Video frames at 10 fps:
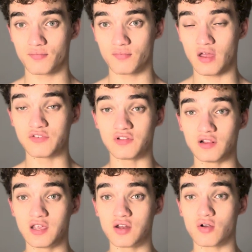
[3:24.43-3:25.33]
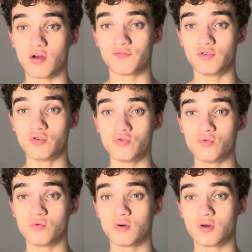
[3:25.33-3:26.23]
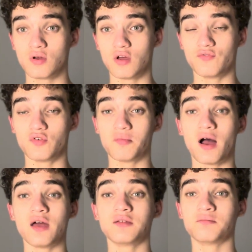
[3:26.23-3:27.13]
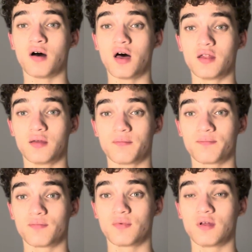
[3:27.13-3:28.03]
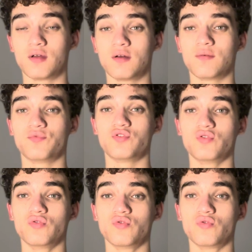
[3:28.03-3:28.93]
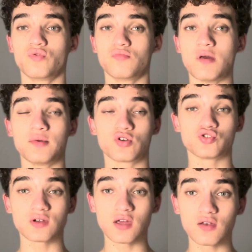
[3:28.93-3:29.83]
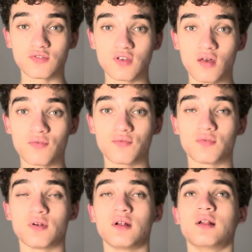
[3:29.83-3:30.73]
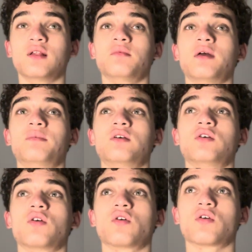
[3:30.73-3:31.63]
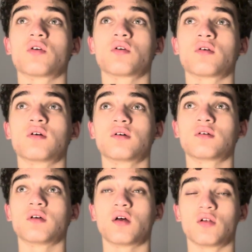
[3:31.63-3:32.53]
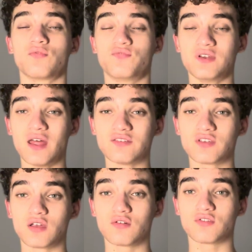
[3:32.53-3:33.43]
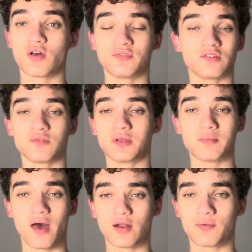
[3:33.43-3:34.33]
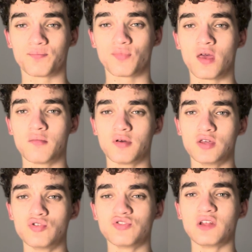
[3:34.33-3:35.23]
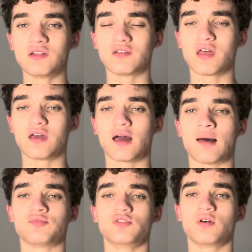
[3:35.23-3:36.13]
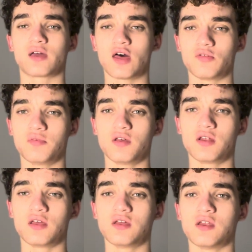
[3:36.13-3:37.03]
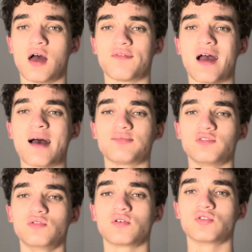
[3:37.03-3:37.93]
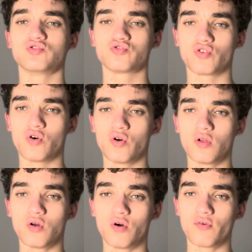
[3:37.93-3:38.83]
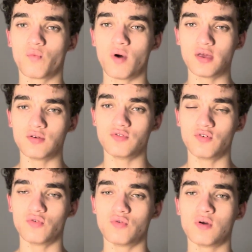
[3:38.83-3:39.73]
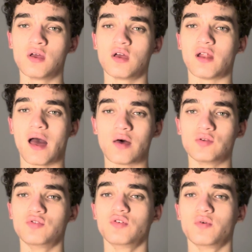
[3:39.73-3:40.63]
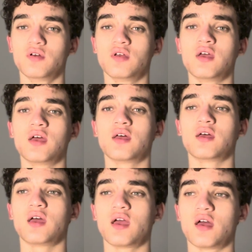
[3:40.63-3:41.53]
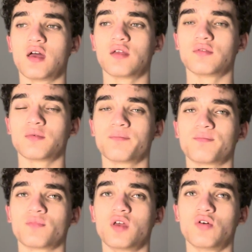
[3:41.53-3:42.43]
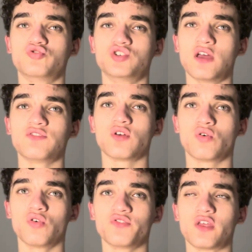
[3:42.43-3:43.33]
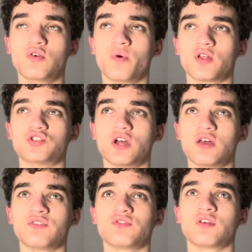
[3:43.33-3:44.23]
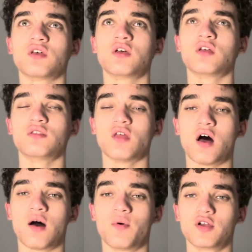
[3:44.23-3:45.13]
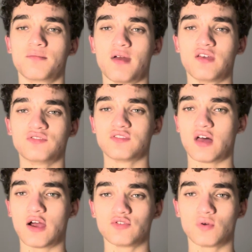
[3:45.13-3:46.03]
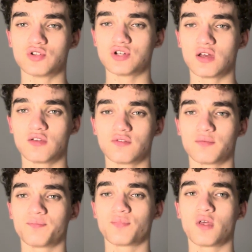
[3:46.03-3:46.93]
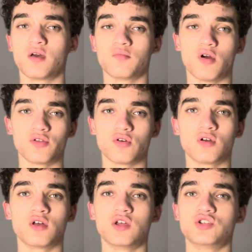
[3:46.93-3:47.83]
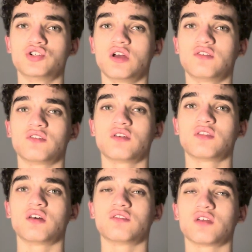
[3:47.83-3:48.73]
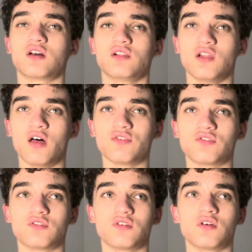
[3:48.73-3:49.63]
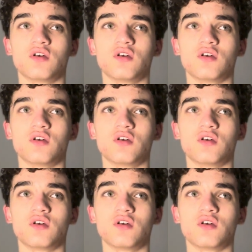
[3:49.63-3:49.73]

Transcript: of your mind and body, to, maybe you're tricking yourself, maybe you're, finessing yourself, it doesn't really matter. But you just need to take absolute accountability and have absolute control over what you do and how you do it, and chase the goals that you want to chase, not what your base desires want to chase. Rather, chasing things like lust,